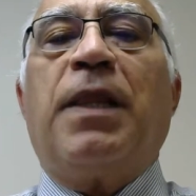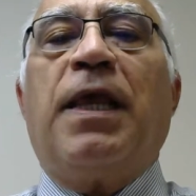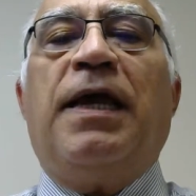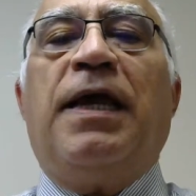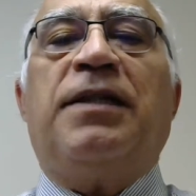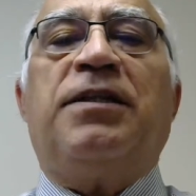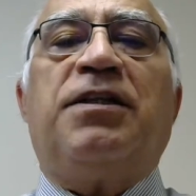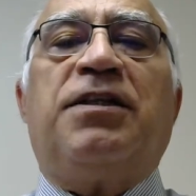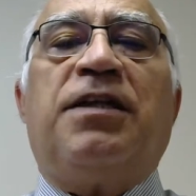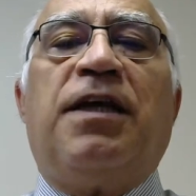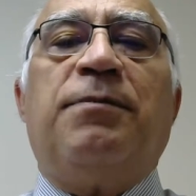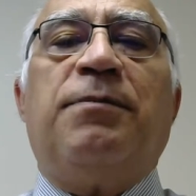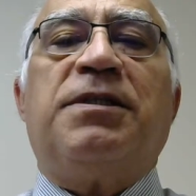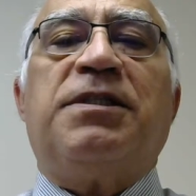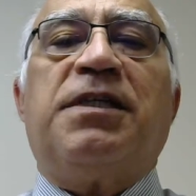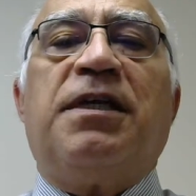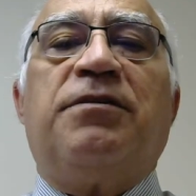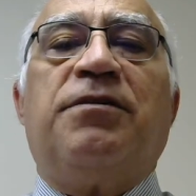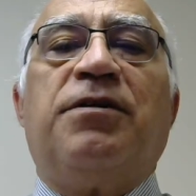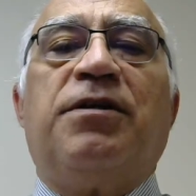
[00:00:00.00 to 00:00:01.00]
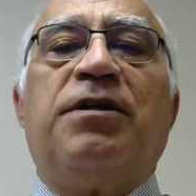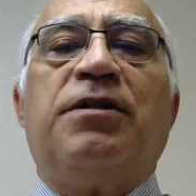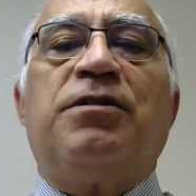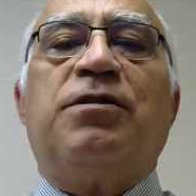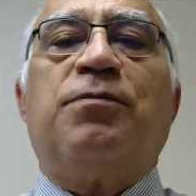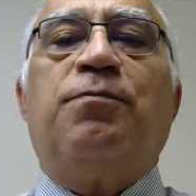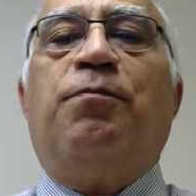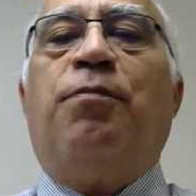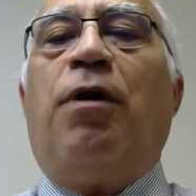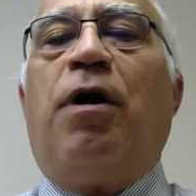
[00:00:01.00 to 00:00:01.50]
entertainment
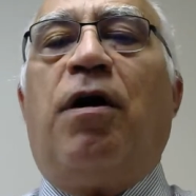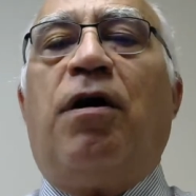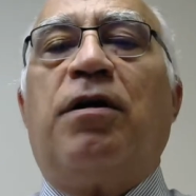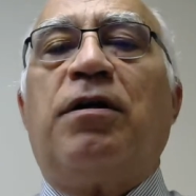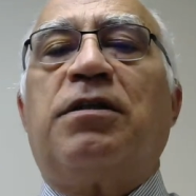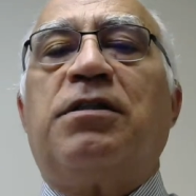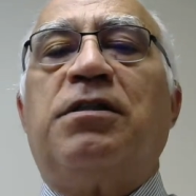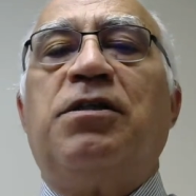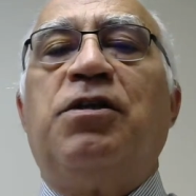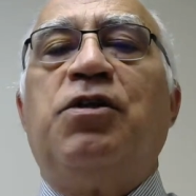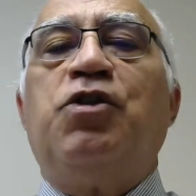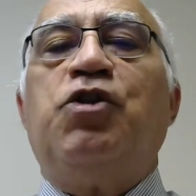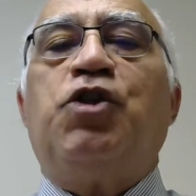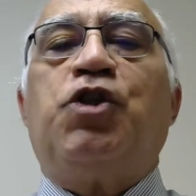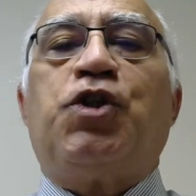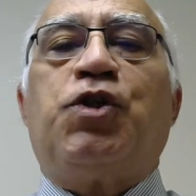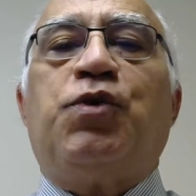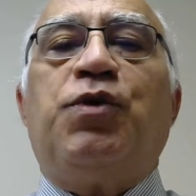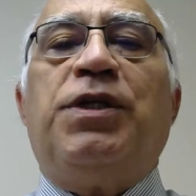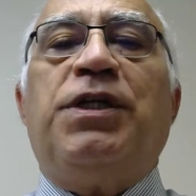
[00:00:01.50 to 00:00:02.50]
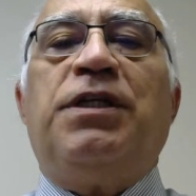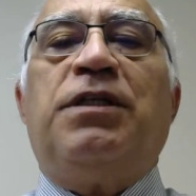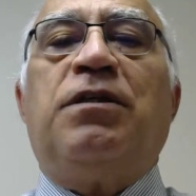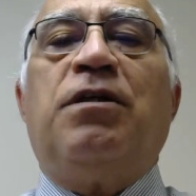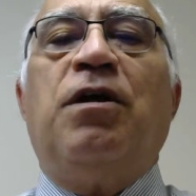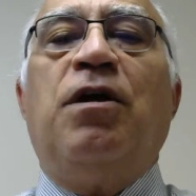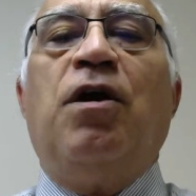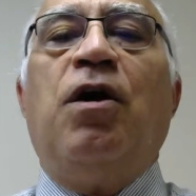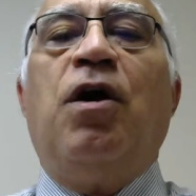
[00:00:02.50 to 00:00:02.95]
centers, parks, street,